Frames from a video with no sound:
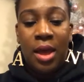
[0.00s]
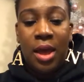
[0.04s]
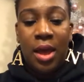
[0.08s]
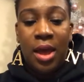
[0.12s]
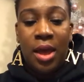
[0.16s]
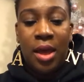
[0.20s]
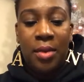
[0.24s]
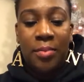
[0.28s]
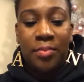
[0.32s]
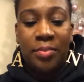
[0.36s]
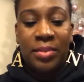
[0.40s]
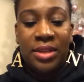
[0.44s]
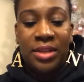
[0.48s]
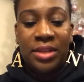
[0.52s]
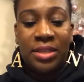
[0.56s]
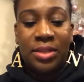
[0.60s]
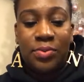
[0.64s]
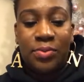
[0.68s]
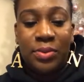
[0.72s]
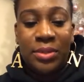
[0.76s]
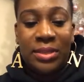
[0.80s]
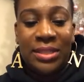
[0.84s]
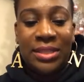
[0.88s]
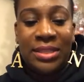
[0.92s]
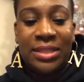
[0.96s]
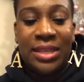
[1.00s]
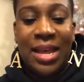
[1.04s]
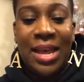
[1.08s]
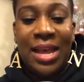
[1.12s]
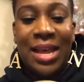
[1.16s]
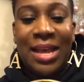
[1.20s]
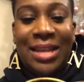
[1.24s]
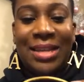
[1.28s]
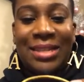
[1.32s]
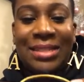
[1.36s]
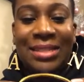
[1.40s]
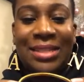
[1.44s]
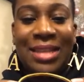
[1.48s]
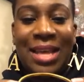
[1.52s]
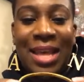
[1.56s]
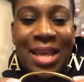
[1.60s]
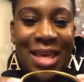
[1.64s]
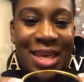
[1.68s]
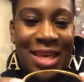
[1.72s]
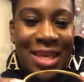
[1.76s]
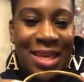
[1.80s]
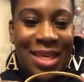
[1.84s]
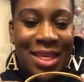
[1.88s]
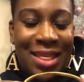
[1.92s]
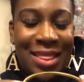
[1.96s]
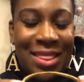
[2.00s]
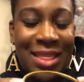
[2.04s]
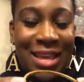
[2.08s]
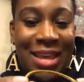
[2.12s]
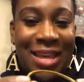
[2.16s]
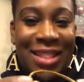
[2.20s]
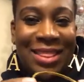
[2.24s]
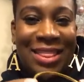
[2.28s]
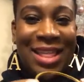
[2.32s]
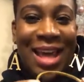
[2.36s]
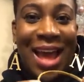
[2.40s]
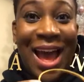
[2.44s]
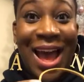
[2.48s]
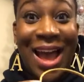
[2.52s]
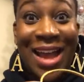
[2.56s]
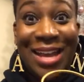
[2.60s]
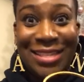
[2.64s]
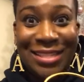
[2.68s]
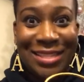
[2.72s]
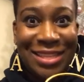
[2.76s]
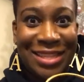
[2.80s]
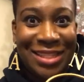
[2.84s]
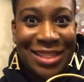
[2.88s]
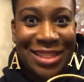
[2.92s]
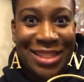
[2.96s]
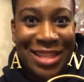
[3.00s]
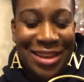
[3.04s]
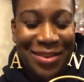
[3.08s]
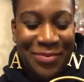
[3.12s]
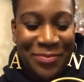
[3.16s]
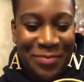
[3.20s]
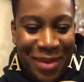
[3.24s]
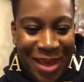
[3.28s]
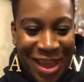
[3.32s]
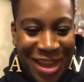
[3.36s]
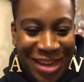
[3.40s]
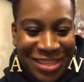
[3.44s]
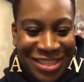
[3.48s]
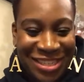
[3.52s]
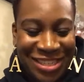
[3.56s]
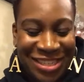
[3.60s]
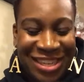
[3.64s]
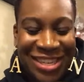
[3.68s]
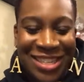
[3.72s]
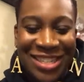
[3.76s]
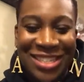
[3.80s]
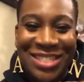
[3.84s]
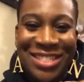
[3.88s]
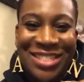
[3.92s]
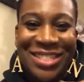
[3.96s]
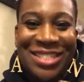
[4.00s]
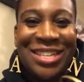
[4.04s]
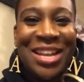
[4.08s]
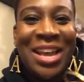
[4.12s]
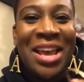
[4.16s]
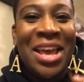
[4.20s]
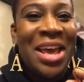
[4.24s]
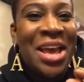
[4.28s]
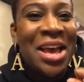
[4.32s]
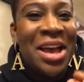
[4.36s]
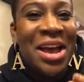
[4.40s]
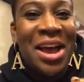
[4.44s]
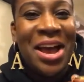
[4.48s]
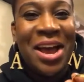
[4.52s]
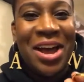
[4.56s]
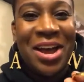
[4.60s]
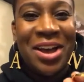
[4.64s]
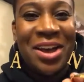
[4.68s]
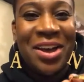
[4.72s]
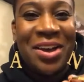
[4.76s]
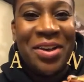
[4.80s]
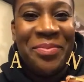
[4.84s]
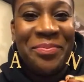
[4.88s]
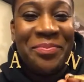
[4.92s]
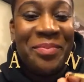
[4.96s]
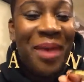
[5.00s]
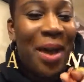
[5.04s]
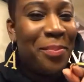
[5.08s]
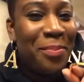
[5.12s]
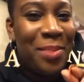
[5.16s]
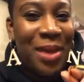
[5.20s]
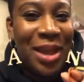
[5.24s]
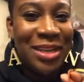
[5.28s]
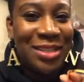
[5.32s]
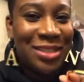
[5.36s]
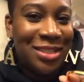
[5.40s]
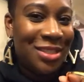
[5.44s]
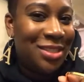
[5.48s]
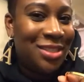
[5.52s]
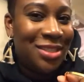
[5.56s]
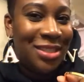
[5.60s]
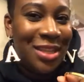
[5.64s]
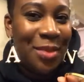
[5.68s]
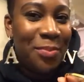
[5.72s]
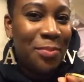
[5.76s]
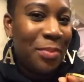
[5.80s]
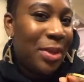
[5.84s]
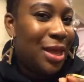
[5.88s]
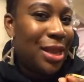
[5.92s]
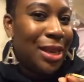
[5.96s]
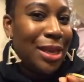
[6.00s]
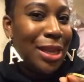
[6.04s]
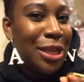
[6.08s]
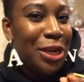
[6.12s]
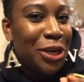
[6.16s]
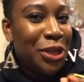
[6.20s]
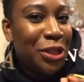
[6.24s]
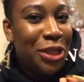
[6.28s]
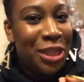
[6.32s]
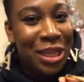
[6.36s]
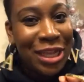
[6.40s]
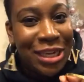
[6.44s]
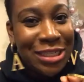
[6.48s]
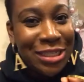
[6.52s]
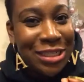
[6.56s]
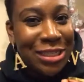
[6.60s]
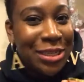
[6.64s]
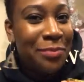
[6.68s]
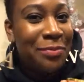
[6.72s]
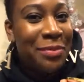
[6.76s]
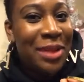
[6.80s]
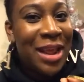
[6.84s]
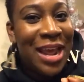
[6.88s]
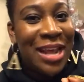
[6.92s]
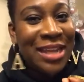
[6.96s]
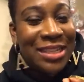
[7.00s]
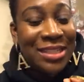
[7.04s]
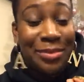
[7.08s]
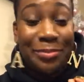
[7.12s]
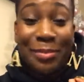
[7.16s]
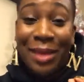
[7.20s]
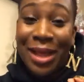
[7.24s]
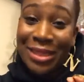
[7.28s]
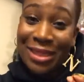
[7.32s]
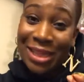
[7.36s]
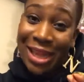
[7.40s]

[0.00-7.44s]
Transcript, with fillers: Um, this one says, thick thighs and thin patience. Um, my patience can be a little thin some days and my